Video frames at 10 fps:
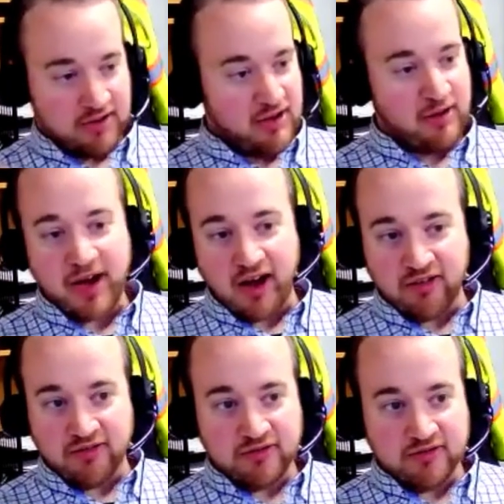about
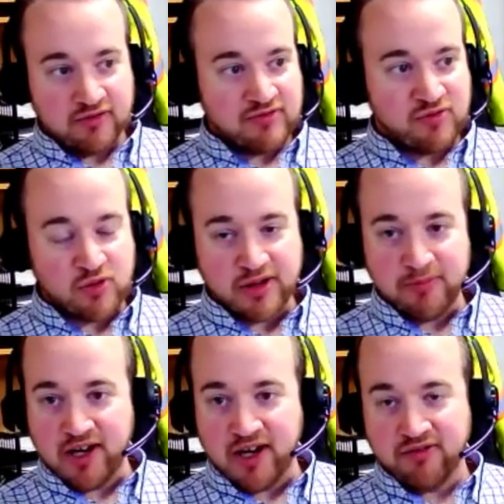50
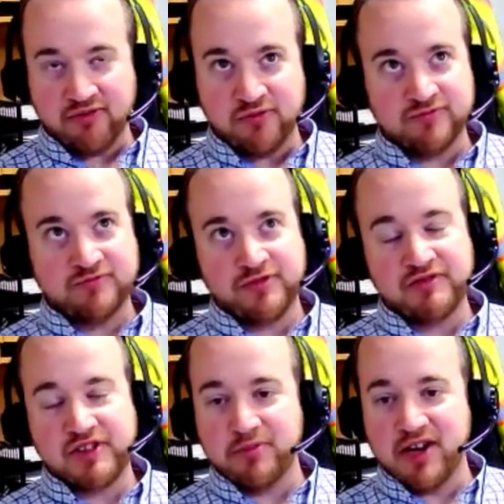
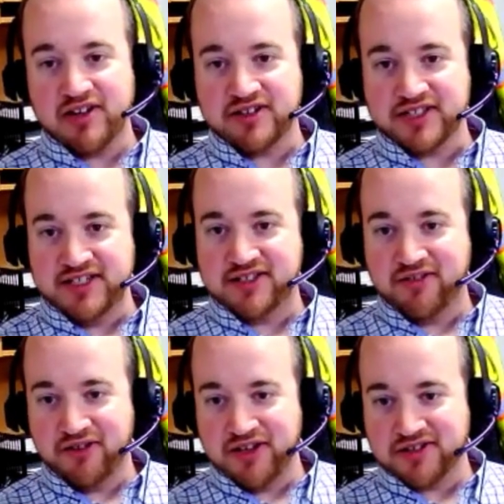miles east
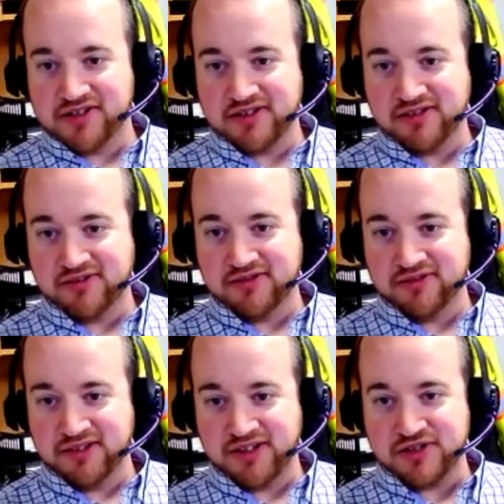of us
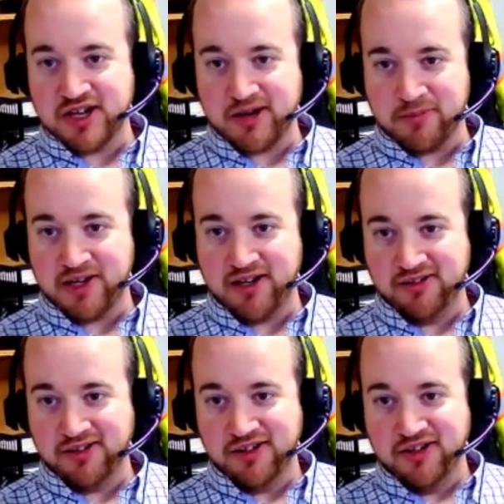in Champaign,
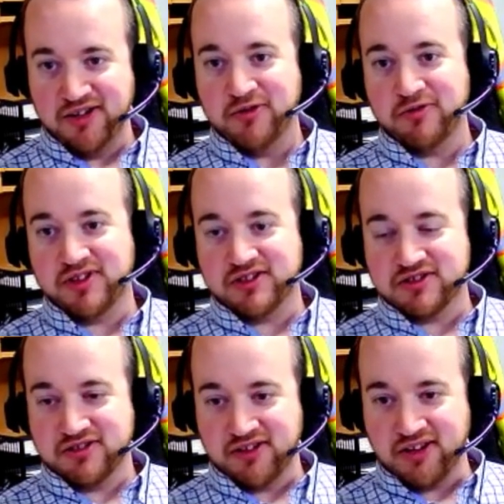
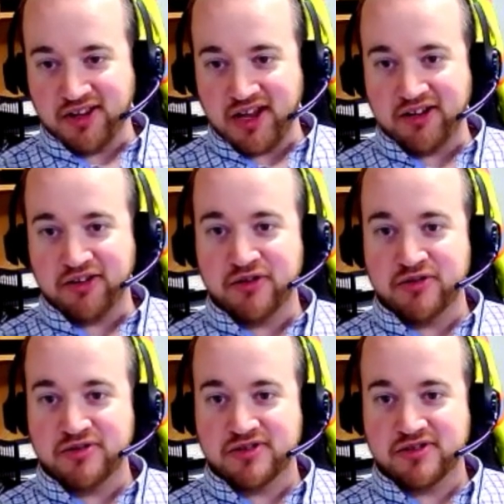which a lot of
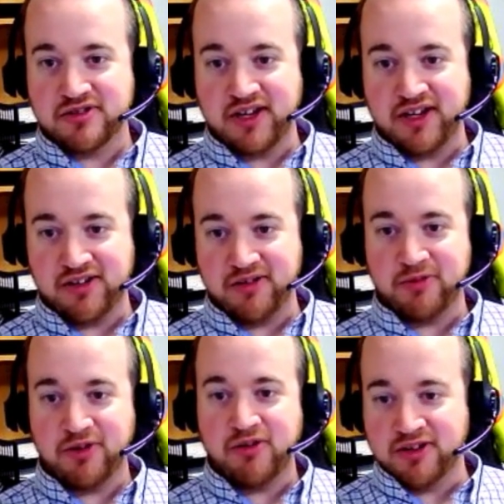those end up
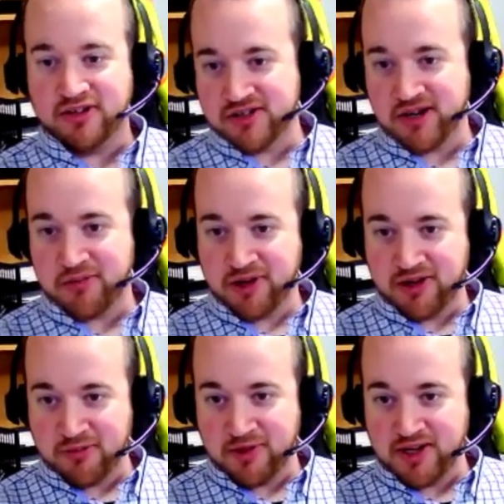going to
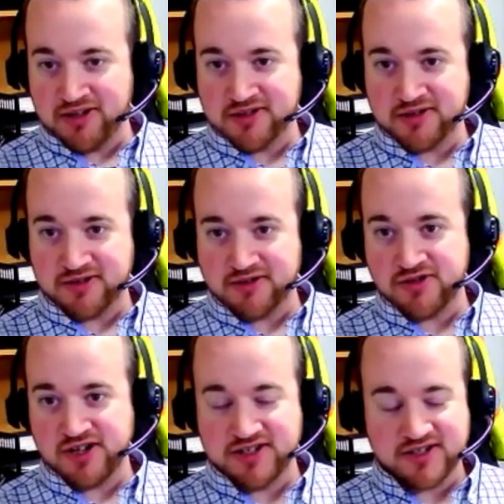Champaign-Urbana's
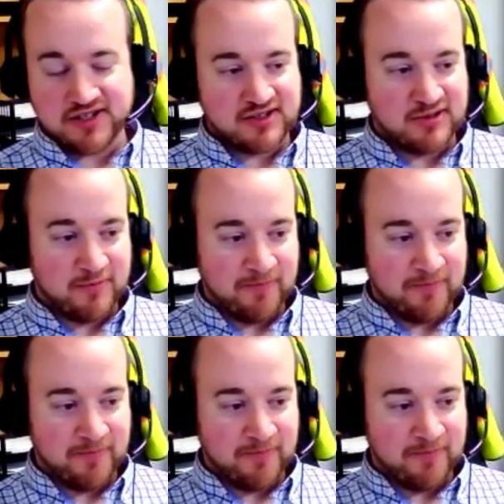transit system.